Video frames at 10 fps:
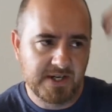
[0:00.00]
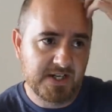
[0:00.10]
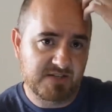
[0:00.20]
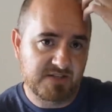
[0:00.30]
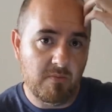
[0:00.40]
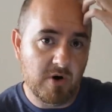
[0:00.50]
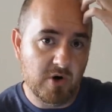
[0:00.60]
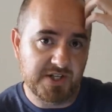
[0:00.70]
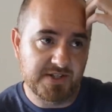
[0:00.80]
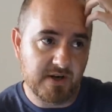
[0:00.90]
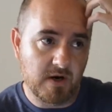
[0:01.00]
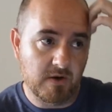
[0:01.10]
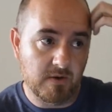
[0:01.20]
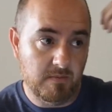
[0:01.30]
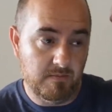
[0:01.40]
Small motions
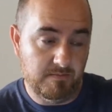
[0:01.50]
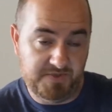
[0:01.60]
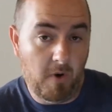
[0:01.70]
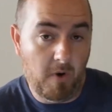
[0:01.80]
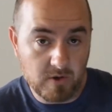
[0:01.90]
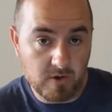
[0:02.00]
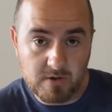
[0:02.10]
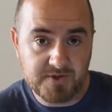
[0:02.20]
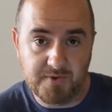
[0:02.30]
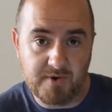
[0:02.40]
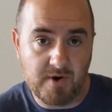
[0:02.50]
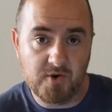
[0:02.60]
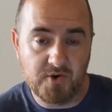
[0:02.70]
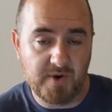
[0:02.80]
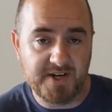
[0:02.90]
are smaller, so they're
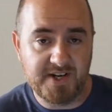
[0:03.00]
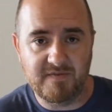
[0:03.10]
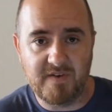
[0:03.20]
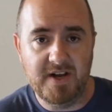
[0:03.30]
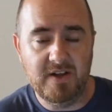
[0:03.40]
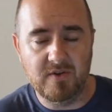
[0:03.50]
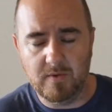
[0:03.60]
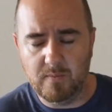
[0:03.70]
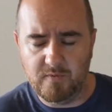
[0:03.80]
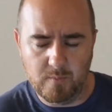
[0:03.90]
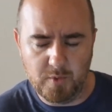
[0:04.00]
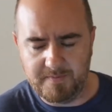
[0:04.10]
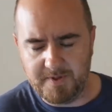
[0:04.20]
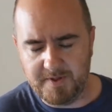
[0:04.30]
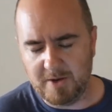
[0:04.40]
harder to identify either with
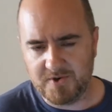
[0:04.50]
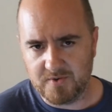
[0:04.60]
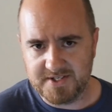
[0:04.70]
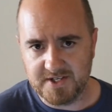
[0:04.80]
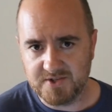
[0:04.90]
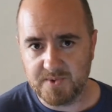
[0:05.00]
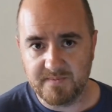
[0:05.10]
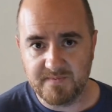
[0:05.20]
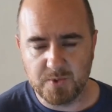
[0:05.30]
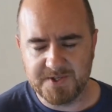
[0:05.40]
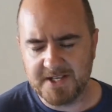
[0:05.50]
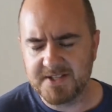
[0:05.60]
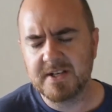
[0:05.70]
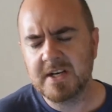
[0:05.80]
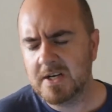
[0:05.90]
the palpatory sense or the visual
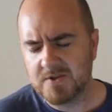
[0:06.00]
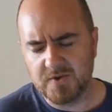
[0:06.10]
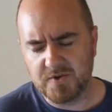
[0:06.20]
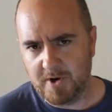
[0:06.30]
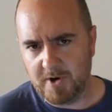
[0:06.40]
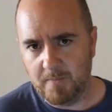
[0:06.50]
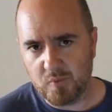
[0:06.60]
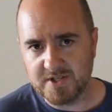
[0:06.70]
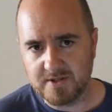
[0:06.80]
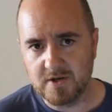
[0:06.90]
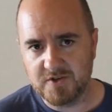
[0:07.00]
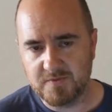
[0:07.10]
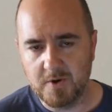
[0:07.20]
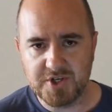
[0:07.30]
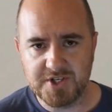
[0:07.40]
sense, so there's problems, whereas large
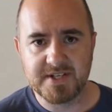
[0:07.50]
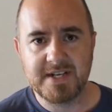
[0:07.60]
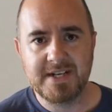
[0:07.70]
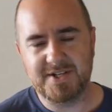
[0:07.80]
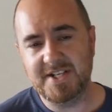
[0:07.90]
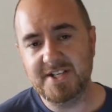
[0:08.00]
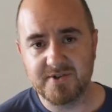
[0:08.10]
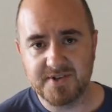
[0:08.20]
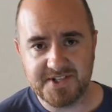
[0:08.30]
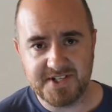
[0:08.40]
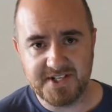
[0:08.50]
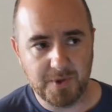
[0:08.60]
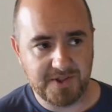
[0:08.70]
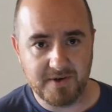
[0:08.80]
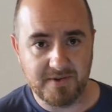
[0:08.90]
motions, it's easier to see
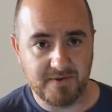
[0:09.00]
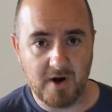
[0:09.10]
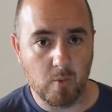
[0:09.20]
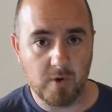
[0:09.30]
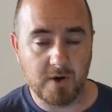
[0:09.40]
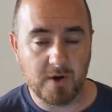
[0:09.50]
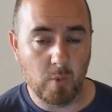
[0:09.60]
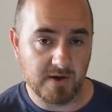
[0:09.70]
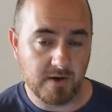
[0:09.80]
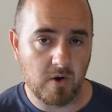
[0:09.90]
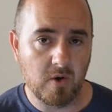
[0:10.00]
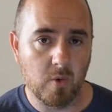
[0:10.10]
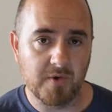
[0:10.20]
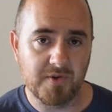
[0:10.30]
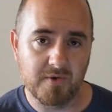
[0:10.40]
when they're either not working well at all
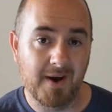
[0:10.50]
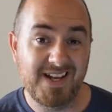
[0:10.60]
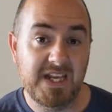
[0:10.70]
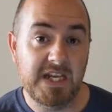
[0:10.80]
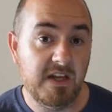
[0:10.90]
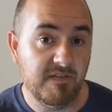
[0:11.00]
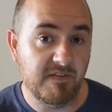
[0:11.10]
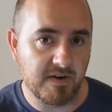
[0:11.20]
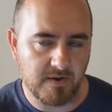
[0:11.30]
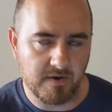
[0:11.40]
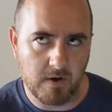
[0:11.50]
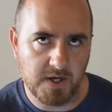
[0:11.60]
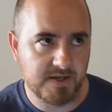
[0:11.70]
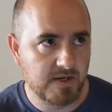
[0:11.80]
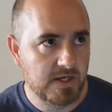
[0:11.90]
or they're not even, they're
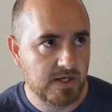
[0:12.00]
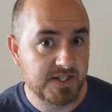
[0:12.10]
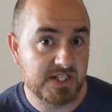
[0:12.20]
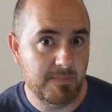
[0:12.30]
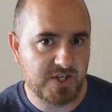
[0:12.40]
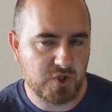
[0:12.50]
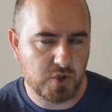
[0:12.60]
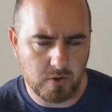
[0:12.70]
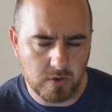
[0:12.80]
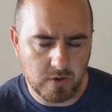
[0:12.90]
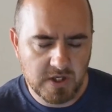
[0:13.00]
not symmetrical.